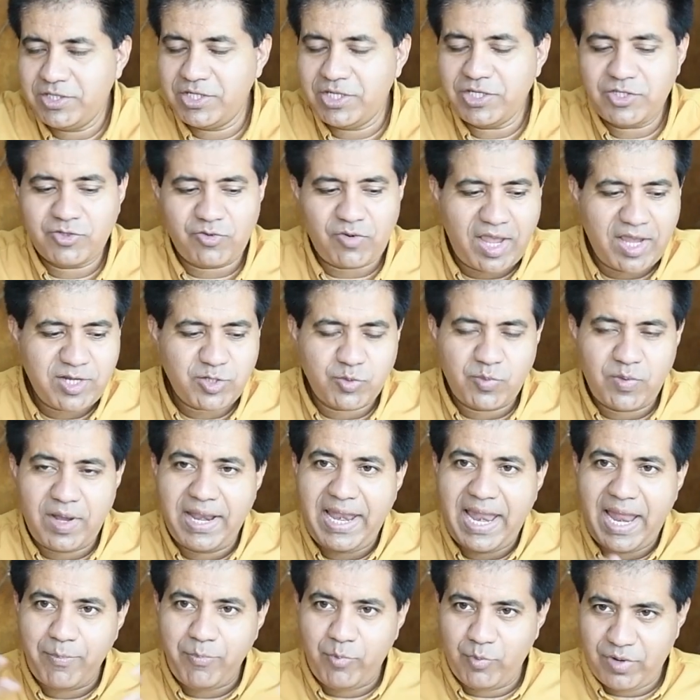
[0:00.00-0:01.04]
Just try to
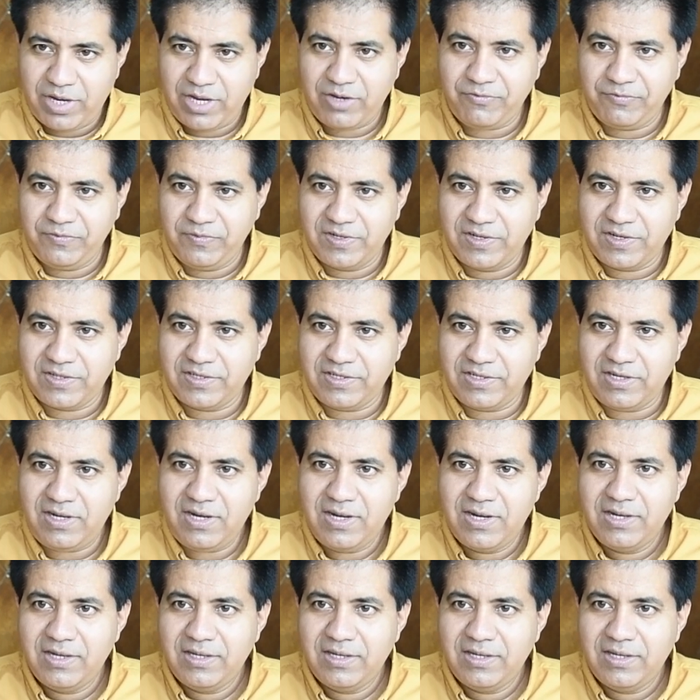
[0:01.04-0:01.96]
elaborate further